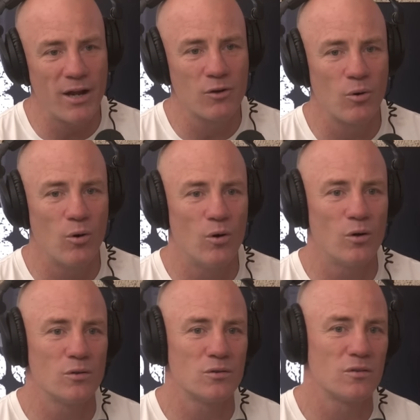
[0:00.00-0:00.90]

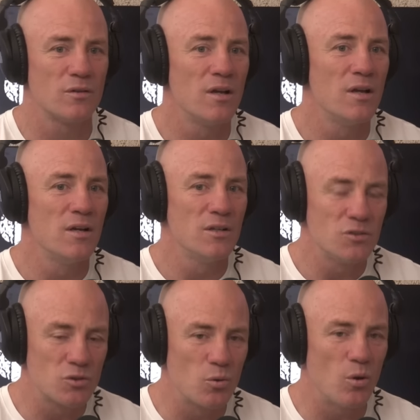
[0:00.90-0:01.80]
crawls,
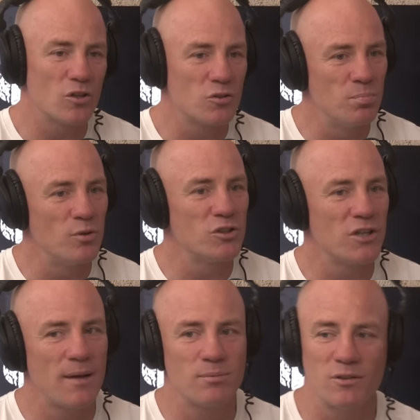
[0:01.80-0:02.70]
squats,
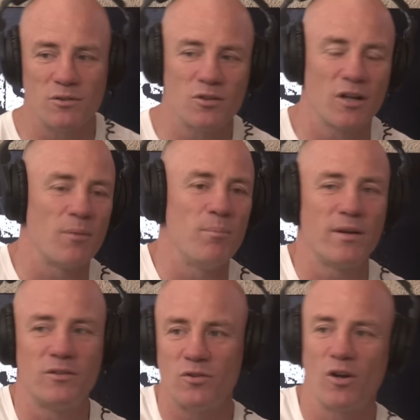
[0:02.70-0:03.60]
push ups, and it was like a
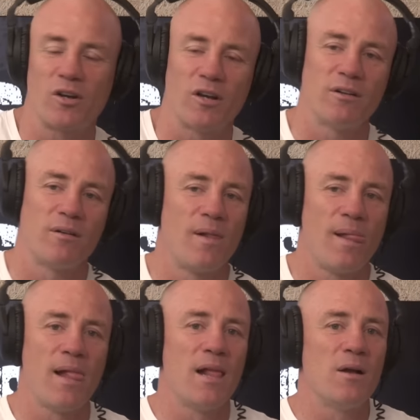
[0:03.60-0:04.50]
big circuit,
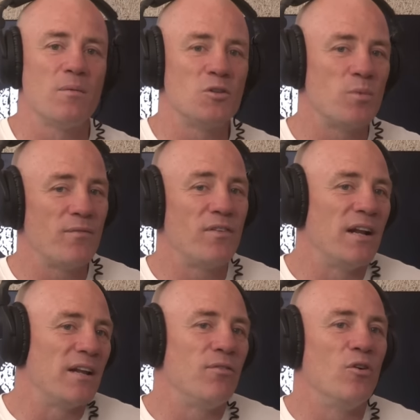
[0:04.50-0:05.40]
which went for
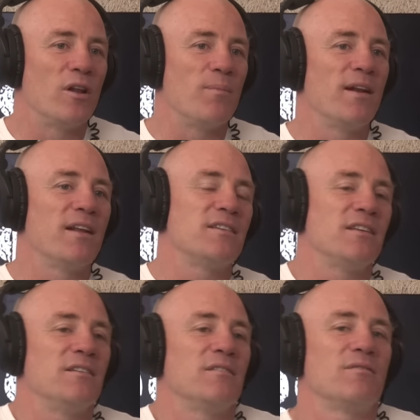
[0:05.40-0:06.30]
nearly 40 minutes.
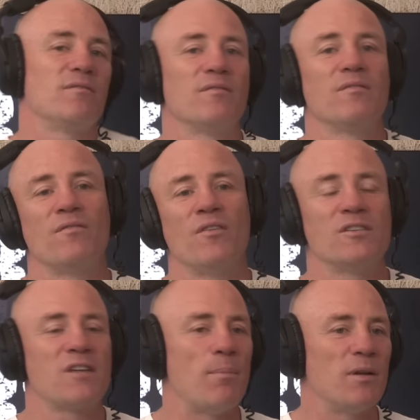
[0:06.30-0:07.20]
And
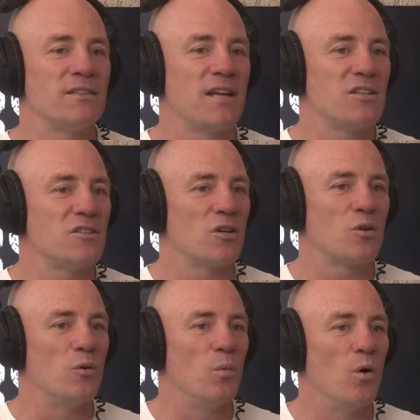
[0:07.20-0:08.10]
was a couple of sessions I
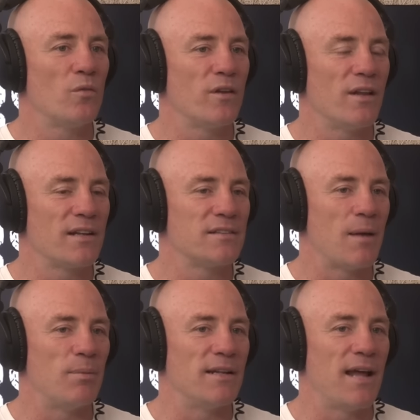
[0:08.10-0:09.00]
couldn't walk for the next
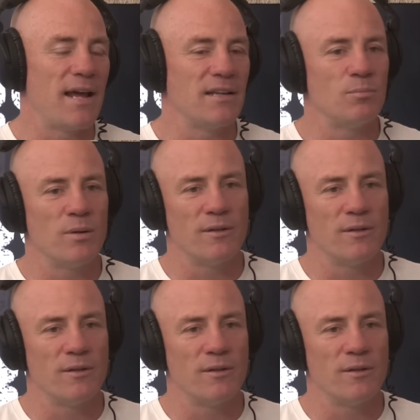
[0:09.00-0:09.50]
couple of days.